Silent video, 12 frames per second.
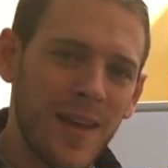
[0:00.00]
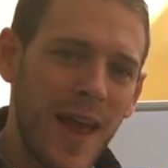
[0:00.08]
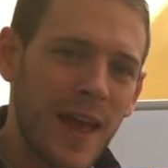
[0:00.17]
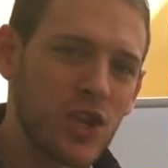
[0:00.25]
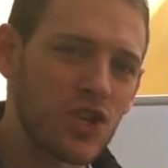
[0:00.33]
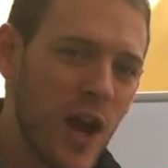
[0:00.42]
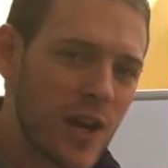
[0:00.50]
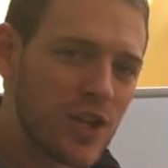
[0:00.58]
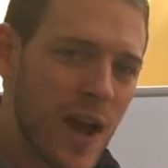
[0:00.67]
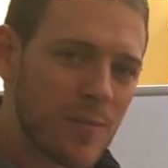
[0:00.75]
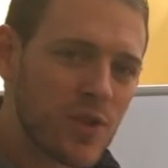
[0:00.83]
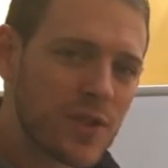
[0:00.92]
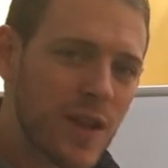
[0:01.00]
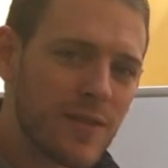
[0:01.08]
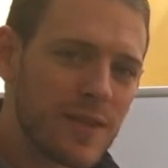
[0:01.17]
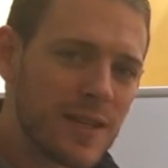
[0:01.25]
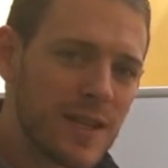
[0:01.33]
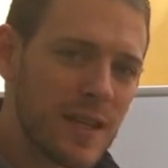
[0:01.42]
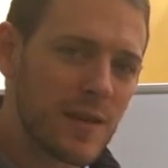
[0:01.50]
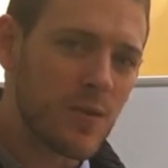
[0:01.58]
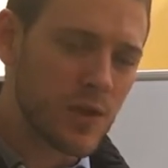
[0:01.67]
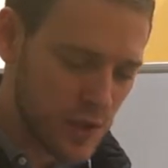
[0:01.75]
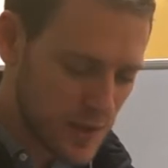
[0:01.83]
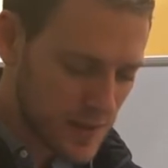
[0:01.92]
And in John chapter 17,
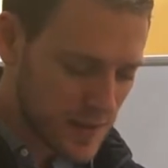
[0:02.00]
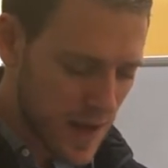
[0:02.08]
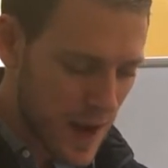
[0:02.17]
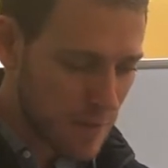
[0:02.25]
which is